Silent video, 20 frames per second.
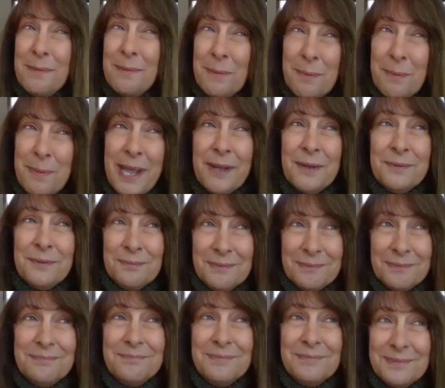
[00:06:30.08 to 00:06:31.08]
I'm about
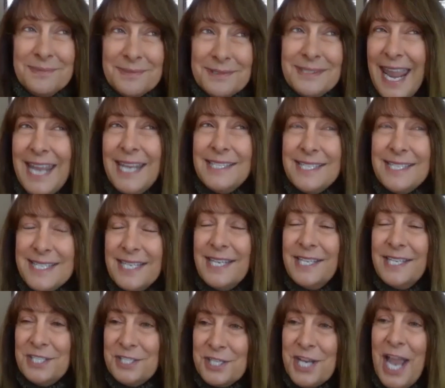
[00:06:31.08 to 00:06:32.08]
8 to
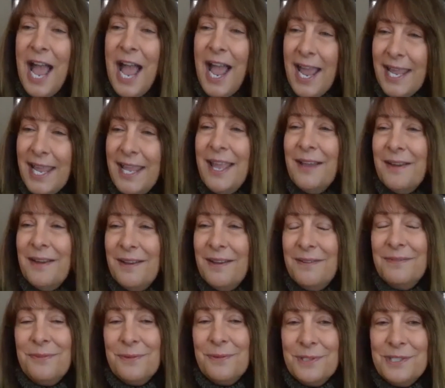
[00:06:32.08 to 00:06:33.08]
10 shy
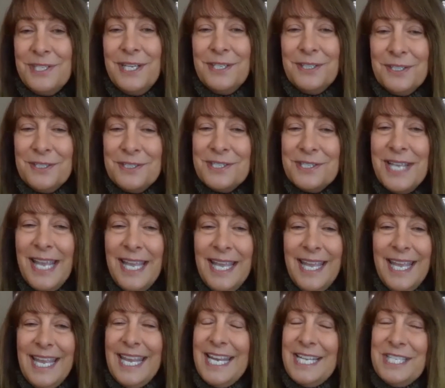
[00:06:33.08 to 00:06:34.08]
of 14ers.
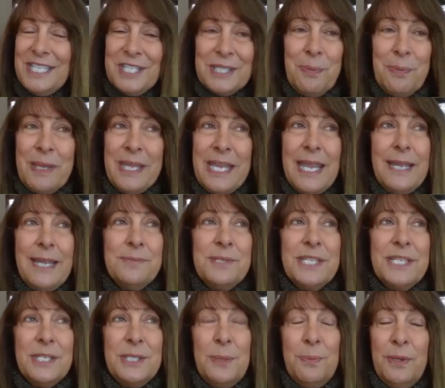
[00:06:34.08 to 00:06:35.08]
It just became
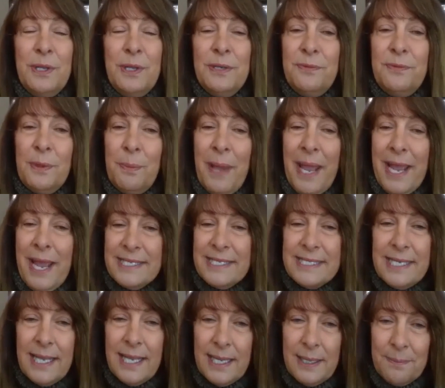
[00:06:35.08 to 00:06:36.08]
such a beautiful
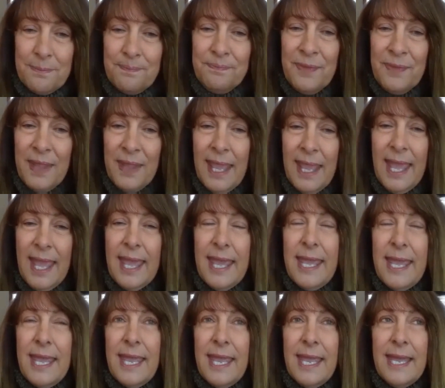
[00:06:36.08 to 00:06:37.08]
pastime.
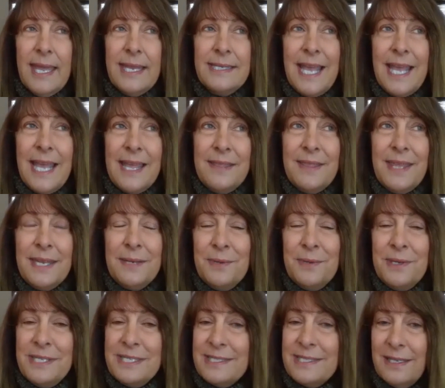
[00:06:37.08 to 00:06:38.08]
And then
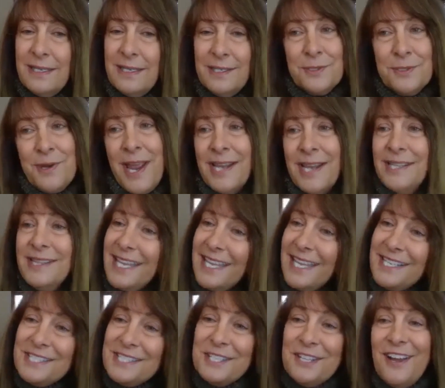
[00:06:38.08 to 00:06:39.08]
we started dragging the
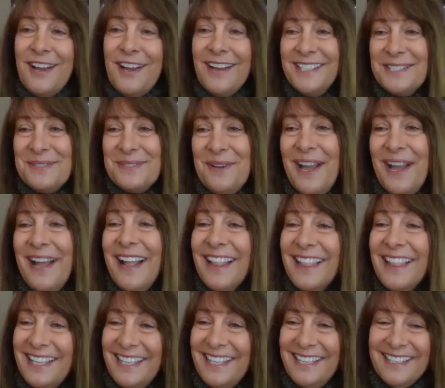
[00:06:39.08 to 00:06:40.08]
kids along as
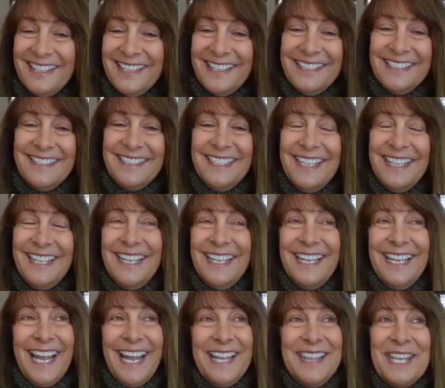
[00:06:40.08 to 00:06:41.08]
well. And
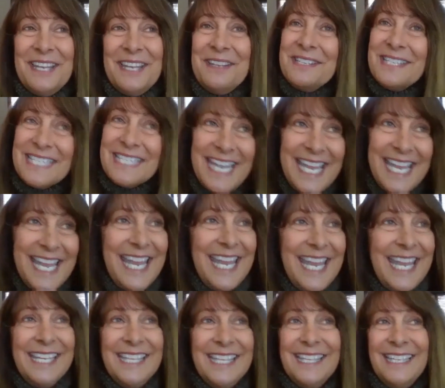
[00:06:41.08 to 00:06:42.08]
then the
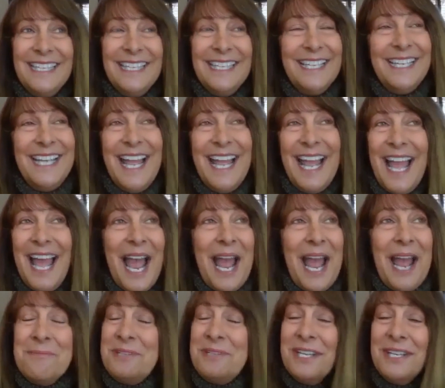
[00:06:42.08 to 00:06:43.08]
skiing, and
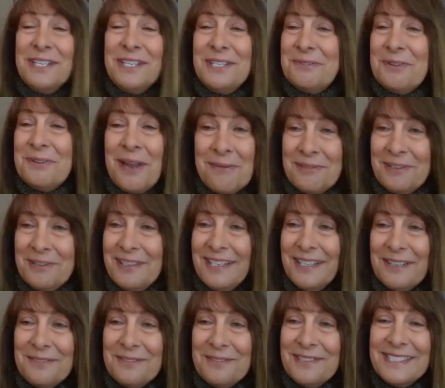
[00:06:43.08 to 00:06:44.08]
I'm telling you,
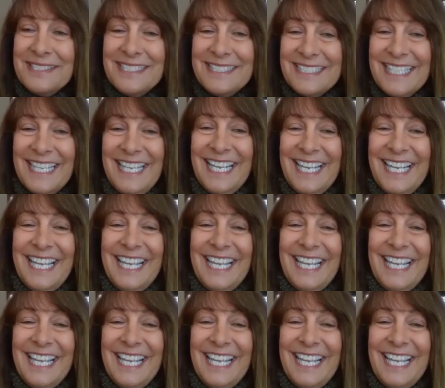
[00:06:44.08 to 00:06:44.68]
Robert, it was,